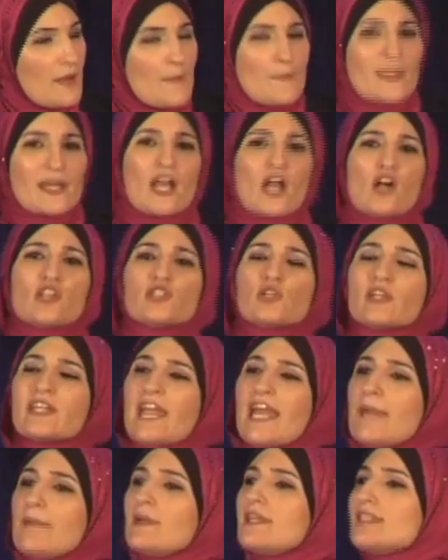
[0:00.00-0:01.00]
But I also
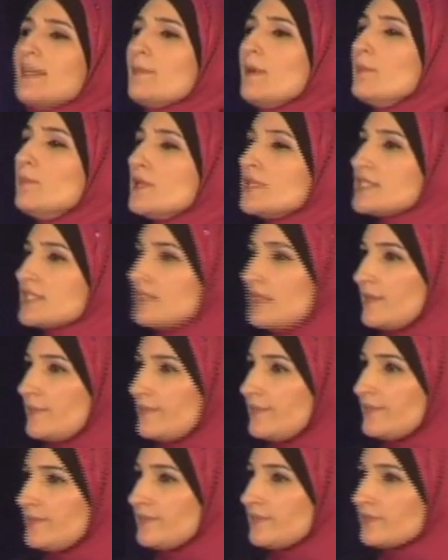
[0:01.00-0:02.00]
came because I'm a Muslim.
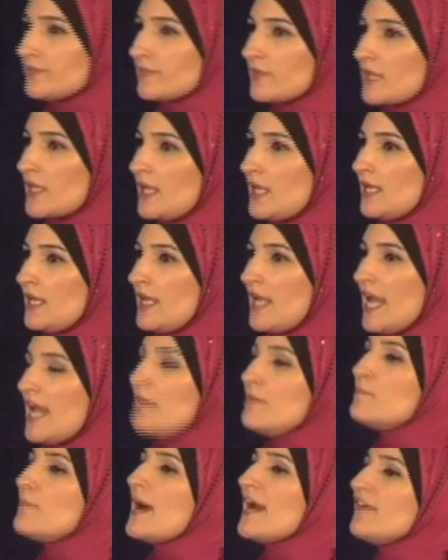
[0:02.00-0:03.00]

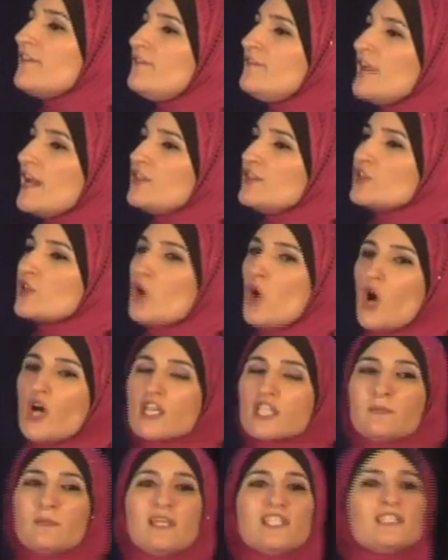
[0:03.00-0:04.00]
And my faith
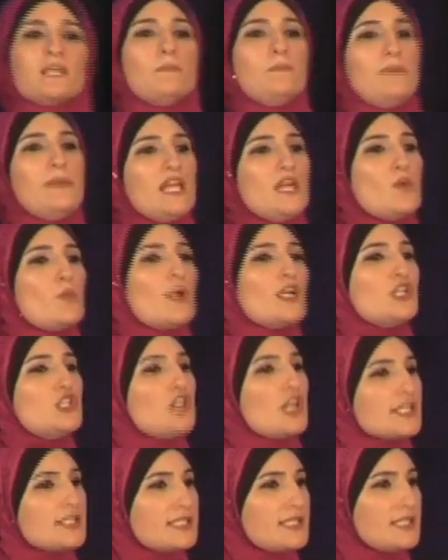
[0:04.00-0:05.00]
calls me to be where
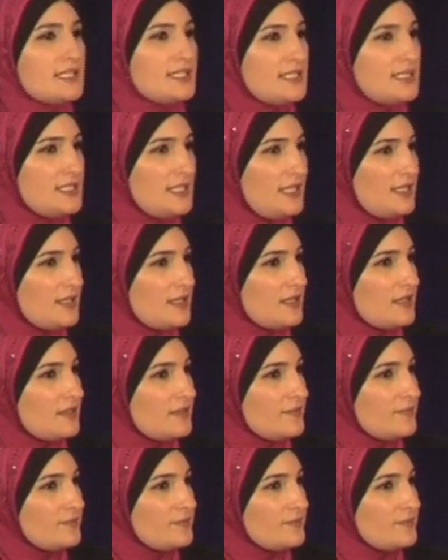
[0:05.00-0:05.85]
justice is needed.